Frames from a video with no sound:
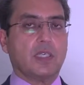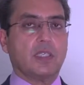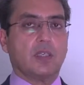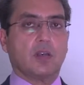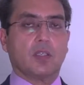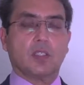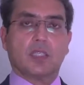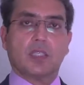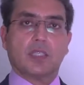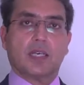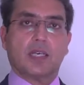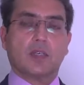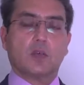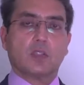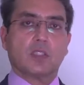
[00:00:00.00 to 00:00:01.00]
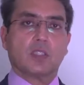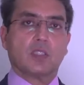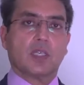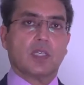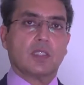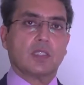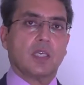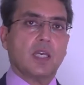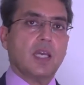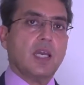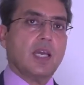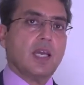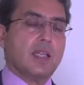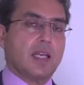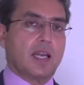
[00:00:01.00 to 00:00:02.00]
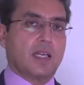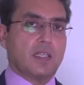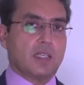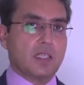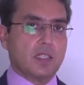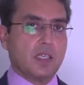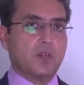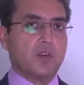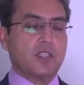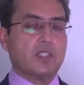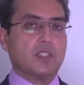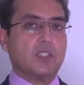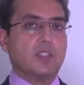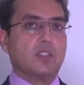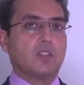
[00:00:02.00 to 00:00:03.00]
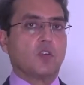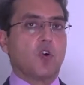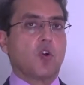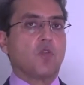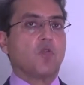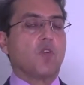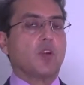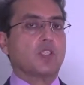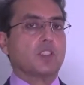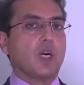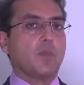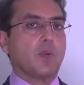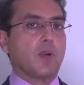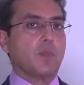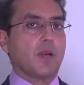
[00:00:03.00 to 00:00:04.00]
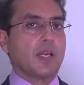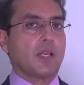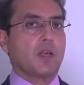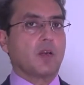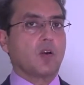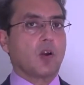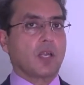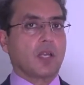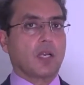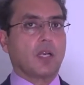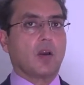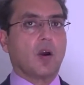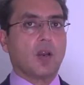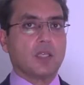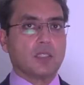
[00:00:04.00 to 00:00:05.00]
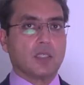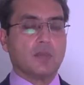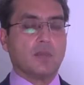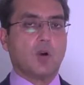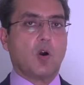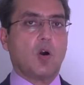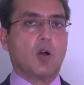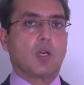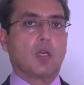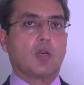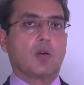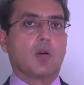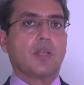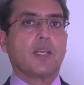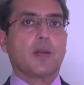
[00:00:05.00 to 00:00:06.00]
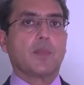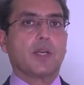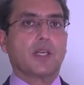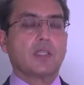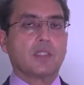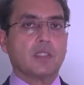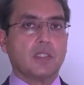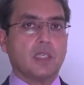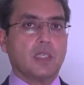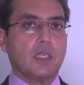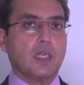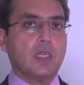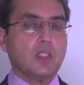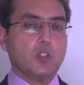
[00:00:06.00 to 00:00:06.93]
Etiological diagnosis is that this liver disease is called, for example, by chronic alcoholism or chronic hepatitis C.